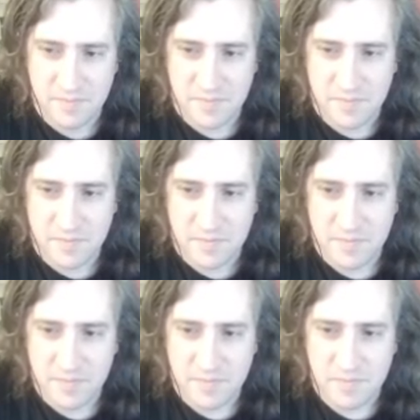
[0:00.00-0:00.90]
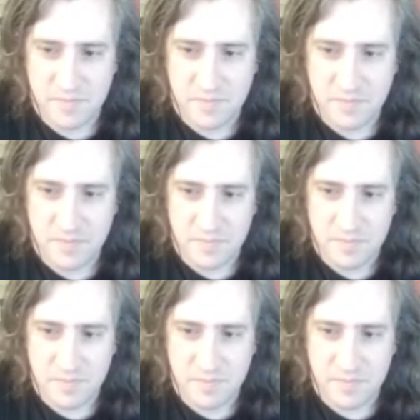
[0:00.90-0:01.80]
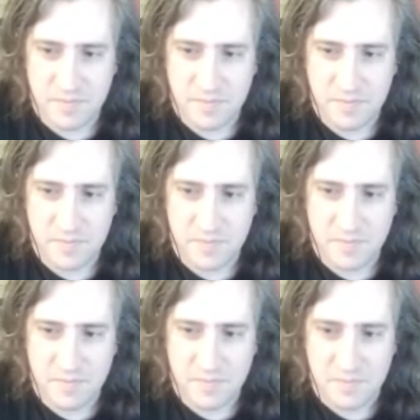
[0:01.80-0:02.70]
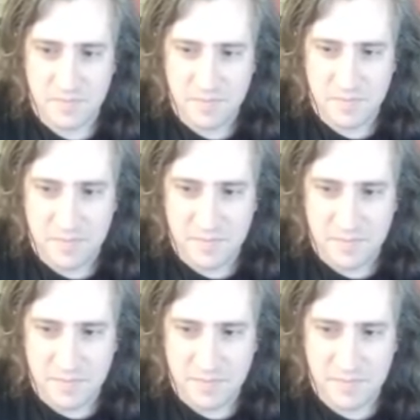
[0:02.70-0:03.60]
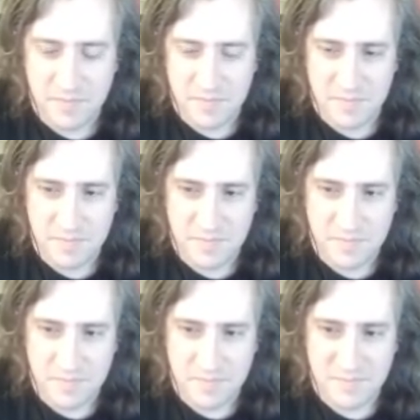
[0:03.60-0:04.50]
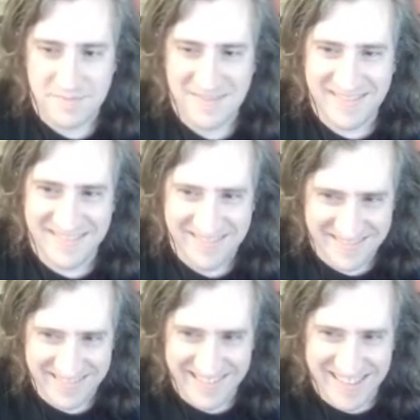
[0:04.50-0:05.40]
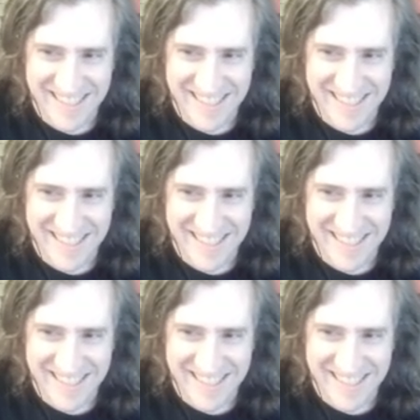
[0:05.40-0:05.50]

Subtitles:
(not speaking)